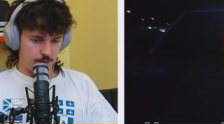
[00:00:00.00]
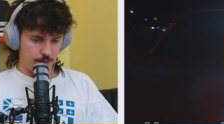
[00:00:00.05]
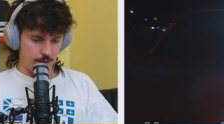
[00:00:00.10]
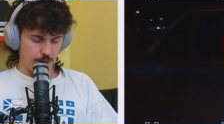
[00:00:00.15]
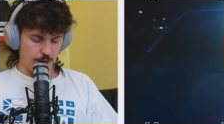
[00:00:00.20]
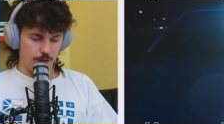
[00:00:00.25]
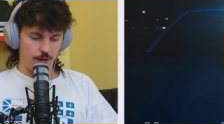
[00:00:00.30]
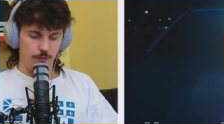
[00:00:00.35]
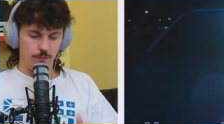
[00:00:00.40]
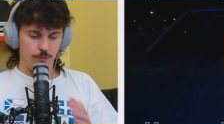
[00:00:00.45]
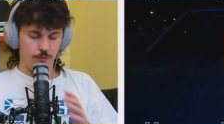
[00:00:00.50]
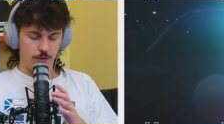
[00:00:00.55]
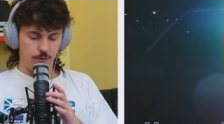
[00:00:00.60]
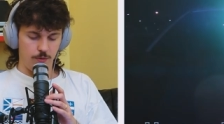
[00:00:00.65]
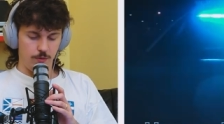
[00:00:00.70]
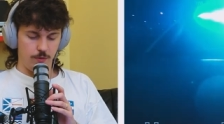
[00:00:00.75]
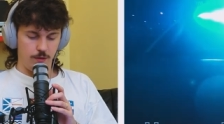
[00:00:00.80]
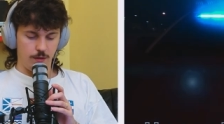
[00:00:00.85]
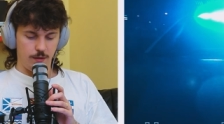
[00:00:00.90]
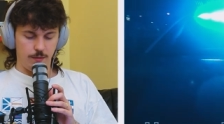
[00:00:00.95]
Damn,
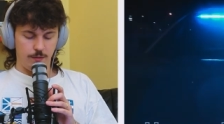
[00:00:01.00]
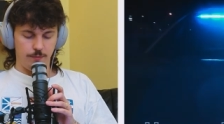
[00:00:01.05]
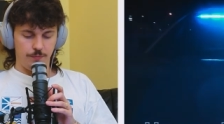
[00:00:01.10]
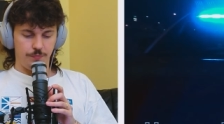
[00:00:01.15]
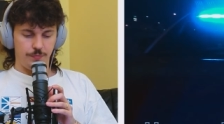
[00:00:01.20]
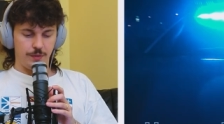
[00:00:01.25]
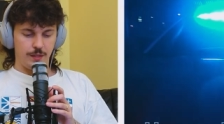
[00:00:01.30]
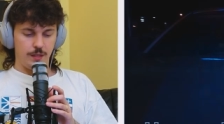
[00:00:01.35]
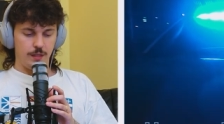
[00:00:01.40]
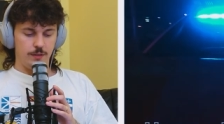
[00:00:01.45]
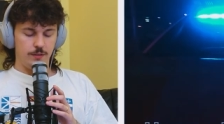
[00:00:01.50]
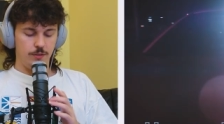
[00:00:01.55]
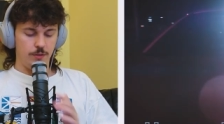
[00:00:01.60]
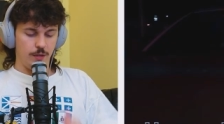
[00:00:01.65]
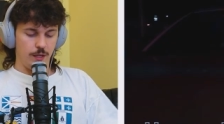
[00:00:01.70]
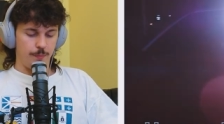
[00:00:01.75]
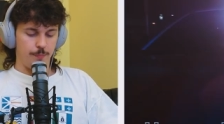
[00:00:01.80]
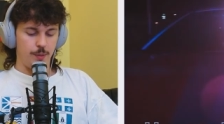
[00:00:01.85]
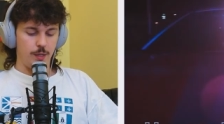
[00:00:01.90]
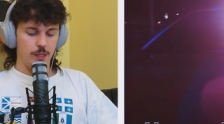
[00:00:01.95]
dude.
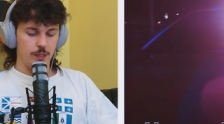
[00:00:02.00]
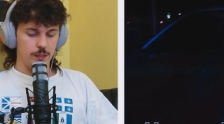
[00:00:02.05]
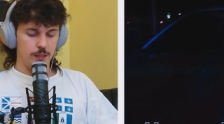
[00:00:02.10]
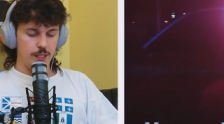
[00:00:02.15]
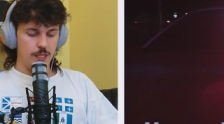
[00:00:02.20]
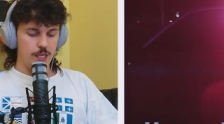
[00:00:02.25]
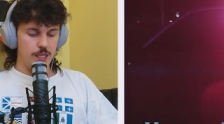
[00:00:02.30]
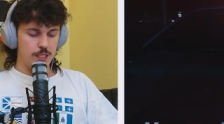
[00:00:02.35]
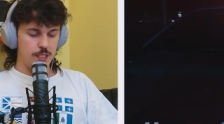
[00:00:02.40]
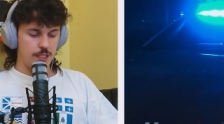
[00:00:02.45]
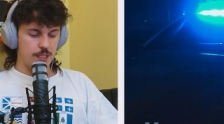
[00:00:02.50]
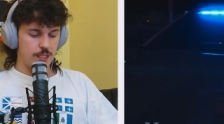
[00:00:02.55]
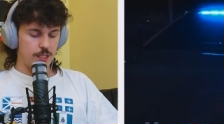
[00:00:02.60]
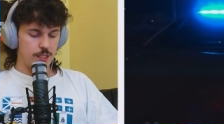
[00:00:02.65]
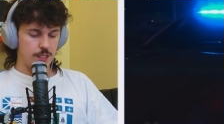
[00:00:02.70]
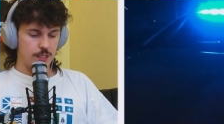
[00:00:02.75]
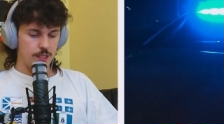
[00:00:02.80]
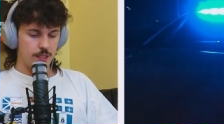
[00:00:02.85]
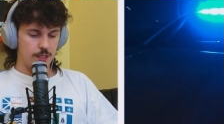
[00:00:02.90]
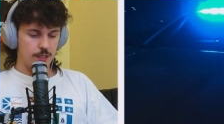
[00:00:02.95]
Dude, a
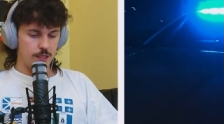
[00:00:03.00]
police?